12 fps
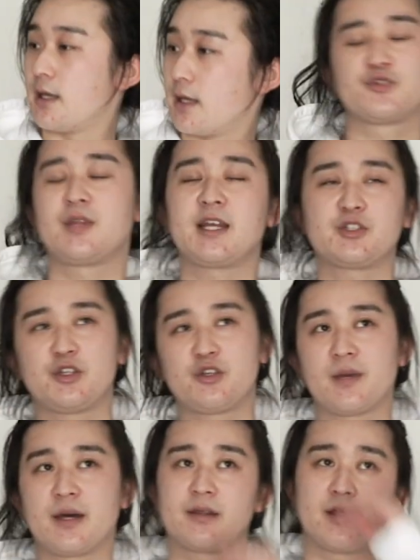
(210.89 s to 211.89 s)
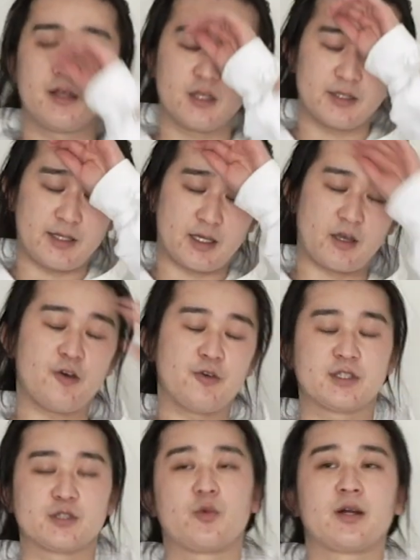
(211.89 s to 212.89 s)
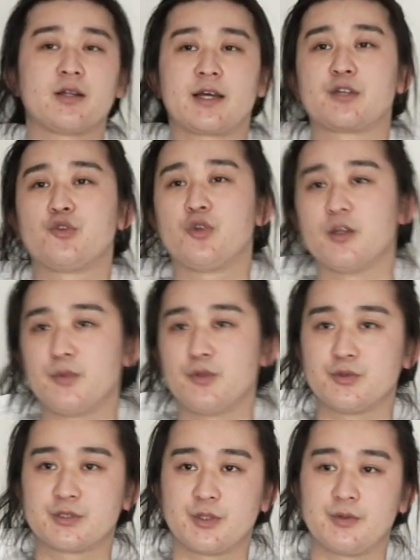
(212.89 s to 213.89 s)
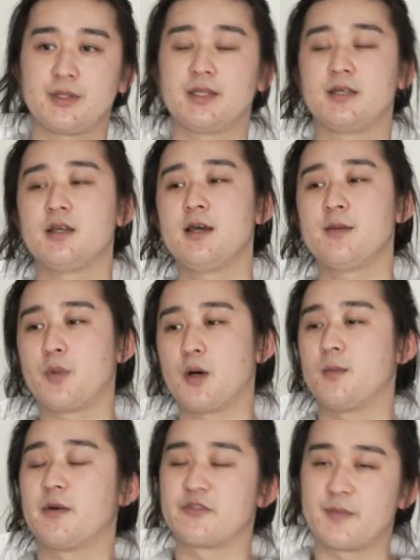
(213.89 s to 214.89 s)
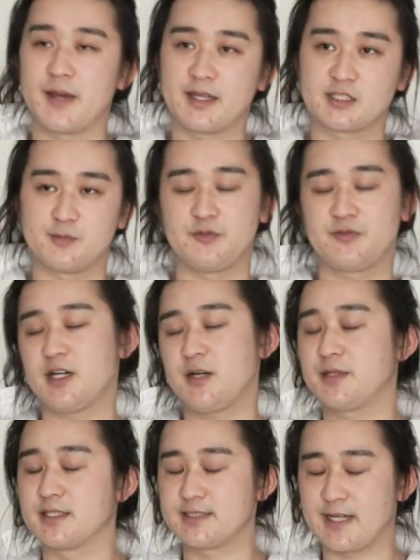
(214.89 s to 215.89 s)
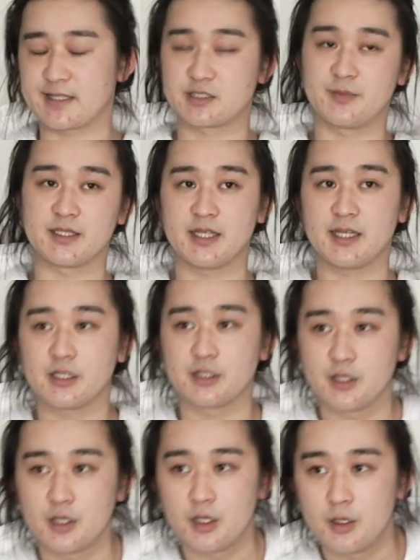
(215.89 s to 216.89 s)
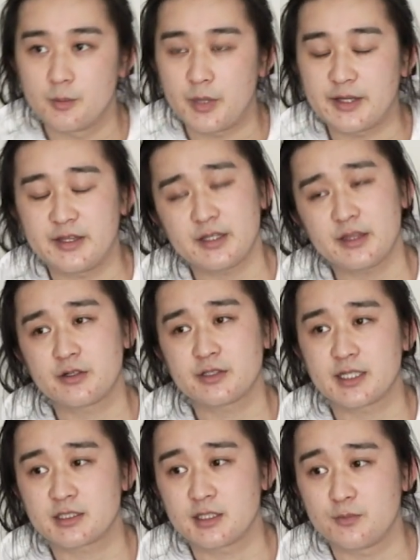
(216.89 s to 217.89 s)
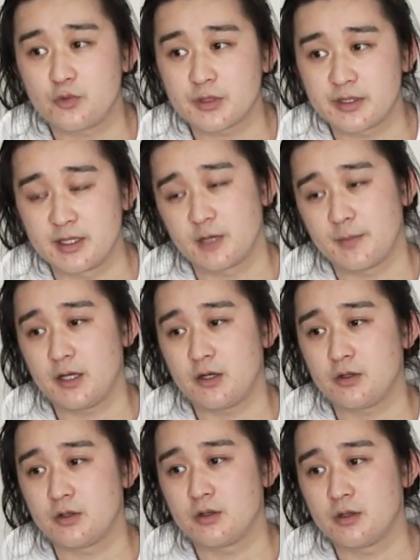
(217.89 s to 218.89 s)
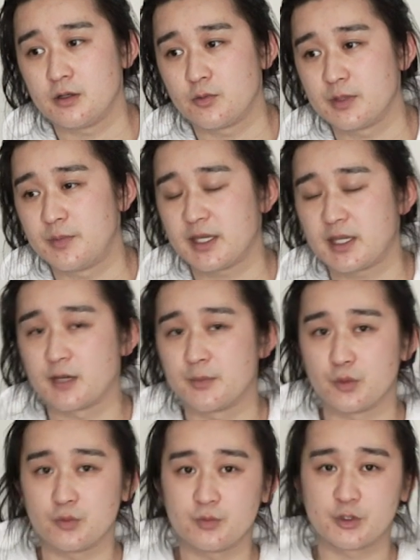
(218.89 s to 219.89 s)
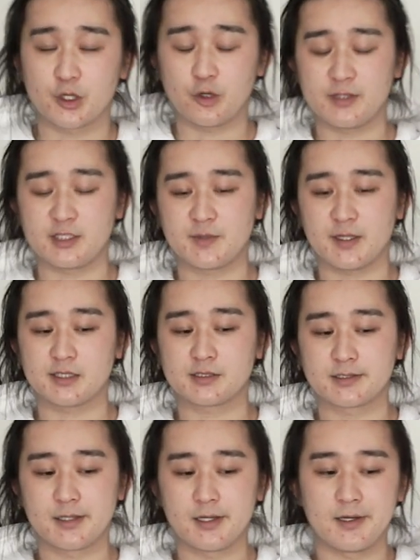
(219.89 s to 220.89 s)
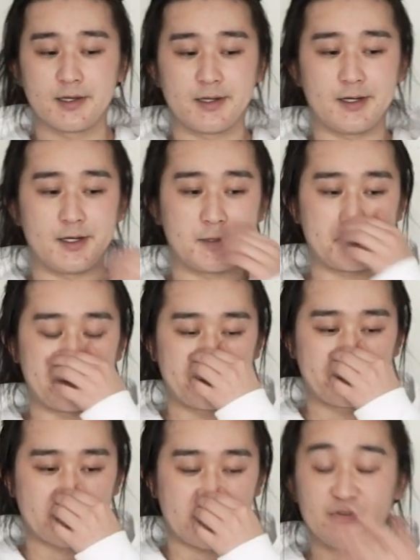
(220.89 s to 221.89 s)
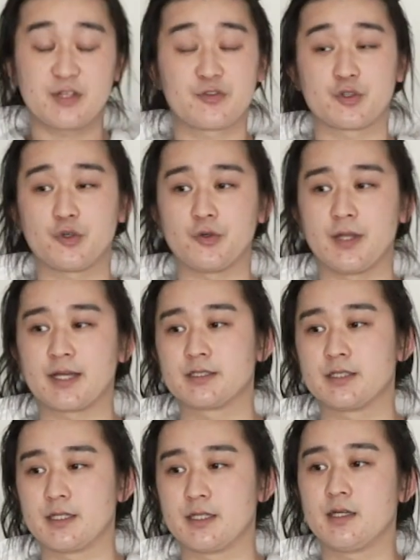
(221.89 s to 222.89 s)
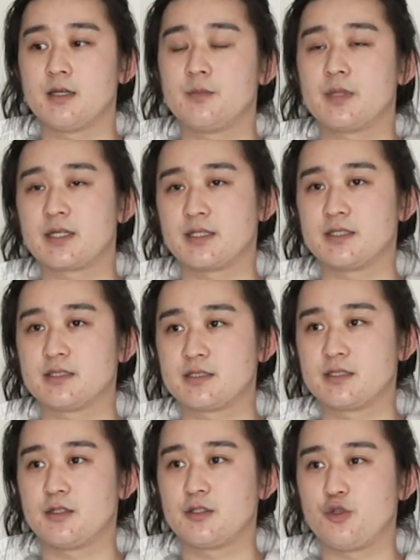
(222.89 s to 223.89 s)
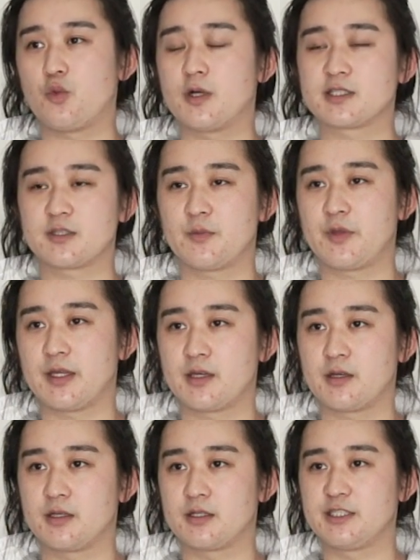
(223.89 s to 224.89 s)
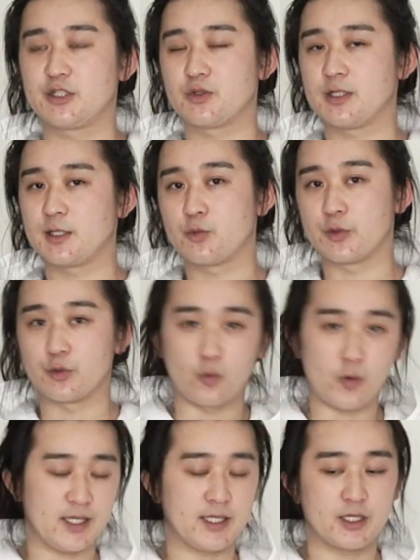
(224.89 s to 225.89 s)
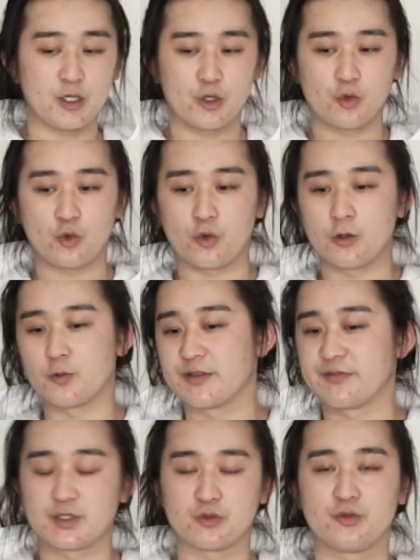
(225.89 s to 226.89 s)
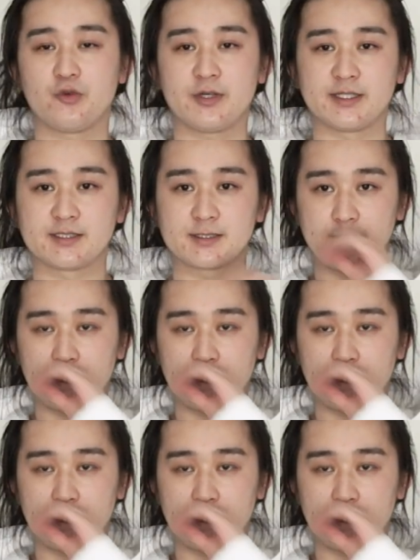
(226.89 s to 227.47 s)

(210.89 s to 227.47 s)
So naturally you might think, oh, just wear like a taller boot so the bottom of the pants are moved up and the stacks are maintained. But I think there is actually more to think about when picking a boot to go with these pants, even if you're tall actually, because you want something generally with weight or with visual noise.